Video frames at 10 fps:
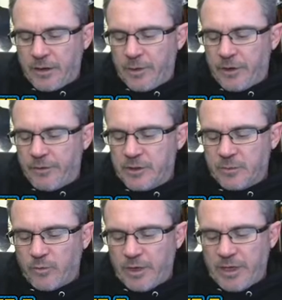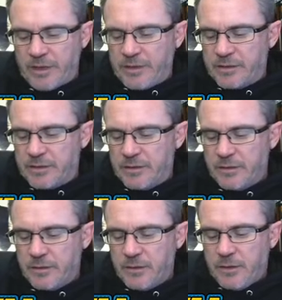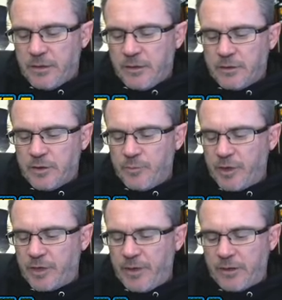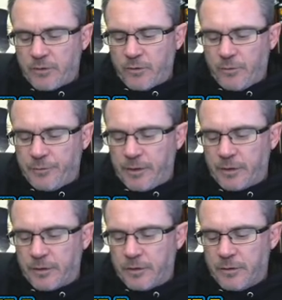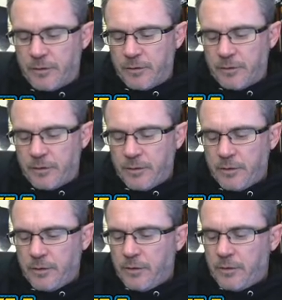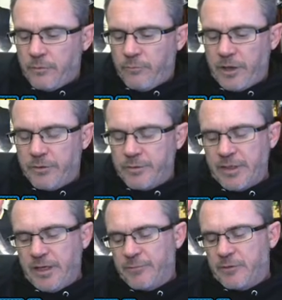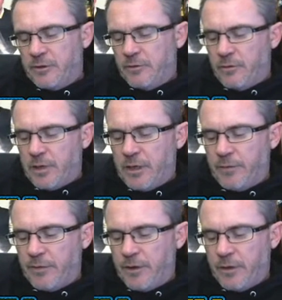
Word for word: here we go, here's some more Yetis. Let's go and put Commander Cold in here. We can use him to um,